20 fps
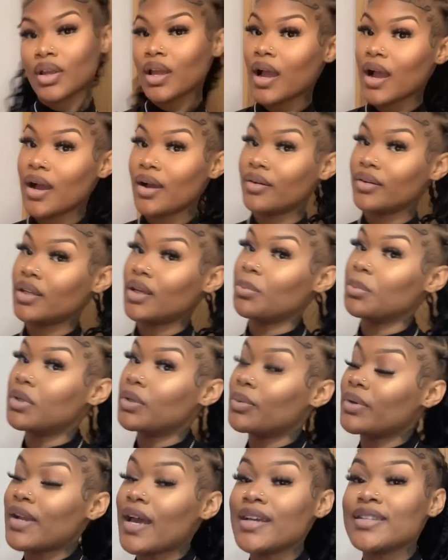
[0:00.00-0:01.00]
I don't know. But
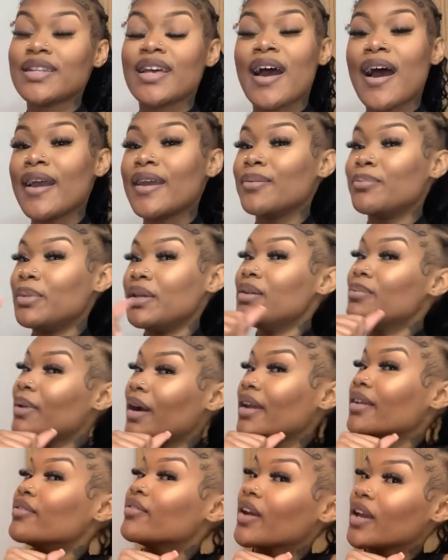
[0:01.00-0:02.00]
when I say I beat my
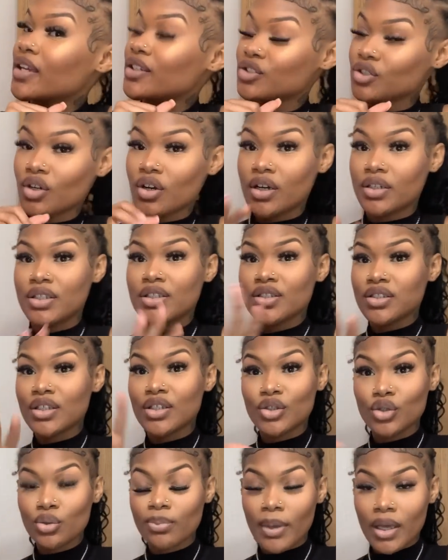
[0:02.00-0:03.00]
face, y'all, this little
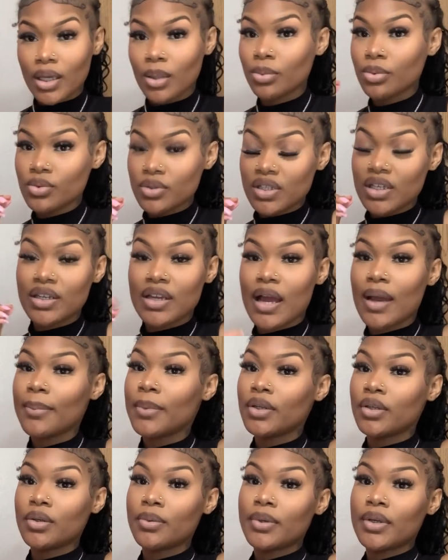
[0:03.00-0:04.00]
new makeup routine that I've
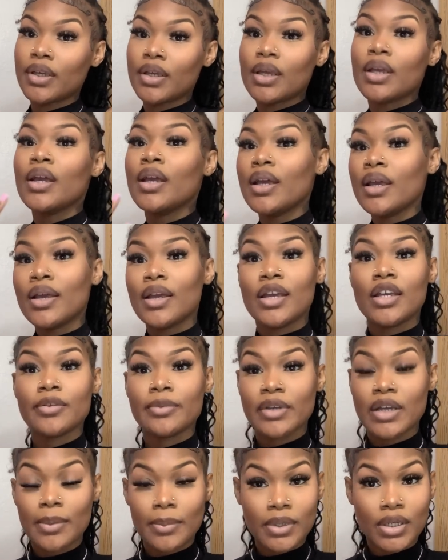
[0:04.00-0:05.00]
been doing is
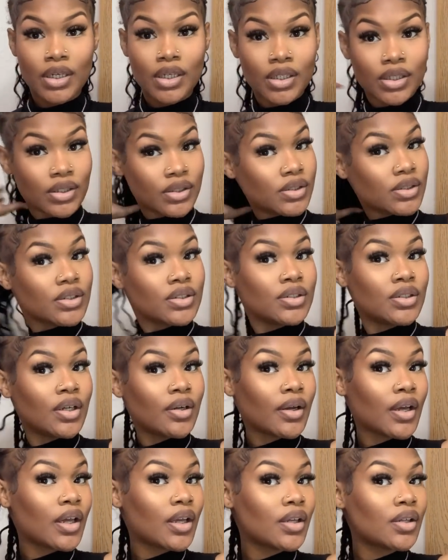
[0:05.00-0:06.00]
becoming a clutch.
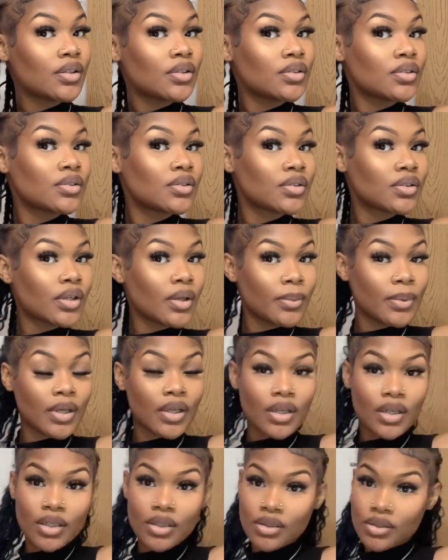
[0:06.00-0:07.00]
Okay? Coming in
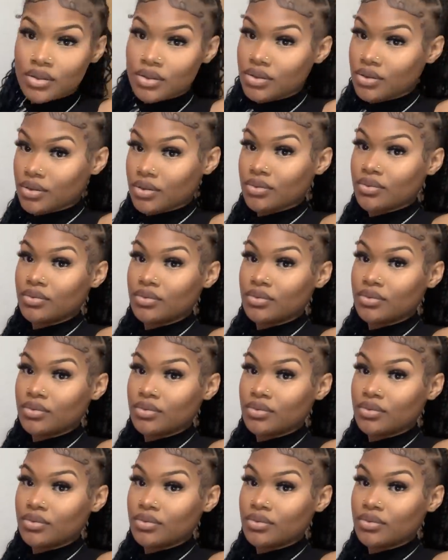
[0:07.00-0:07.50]
clutch.